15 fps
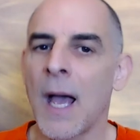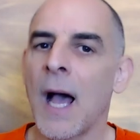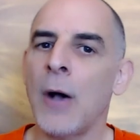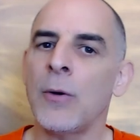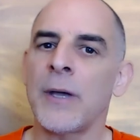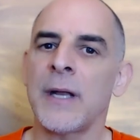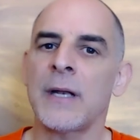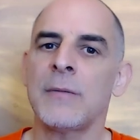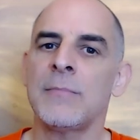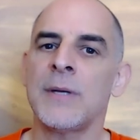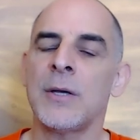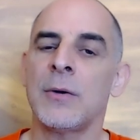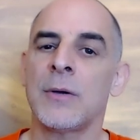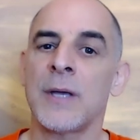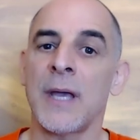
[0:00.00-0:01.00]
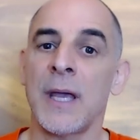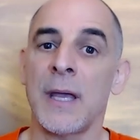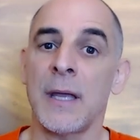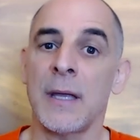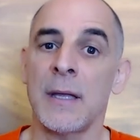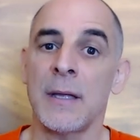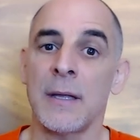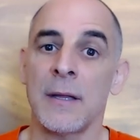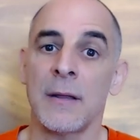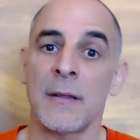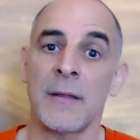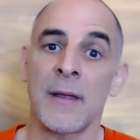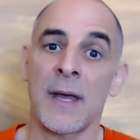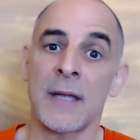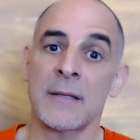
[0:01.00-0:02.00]
How can it be okay
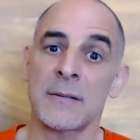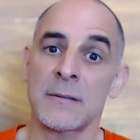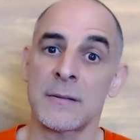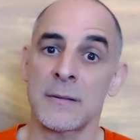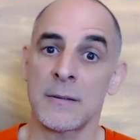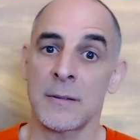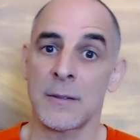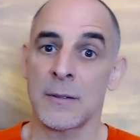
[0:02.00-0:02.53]
that